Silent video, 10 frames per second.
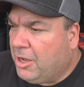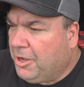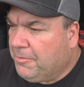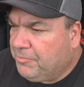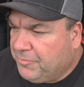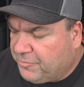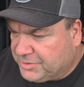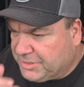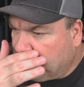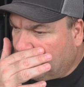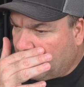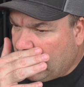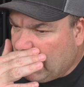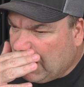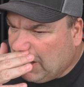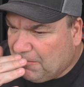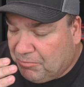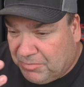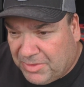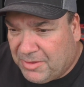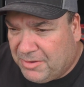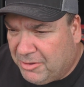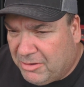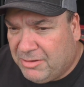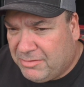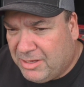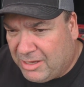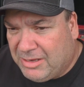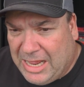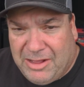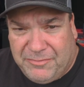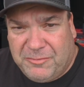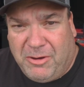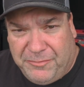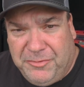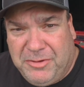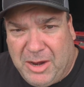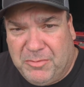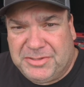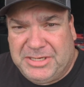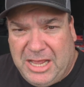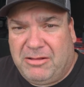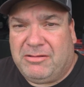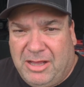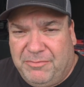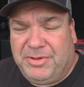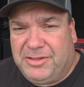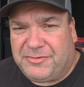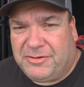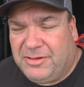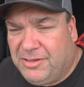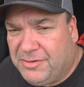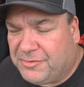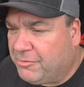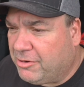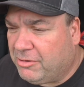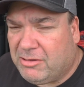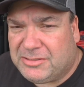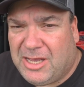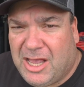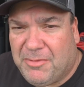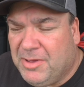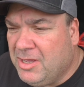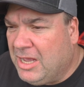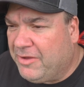For example, I have quite a few cameras now. I've been in this career a long time.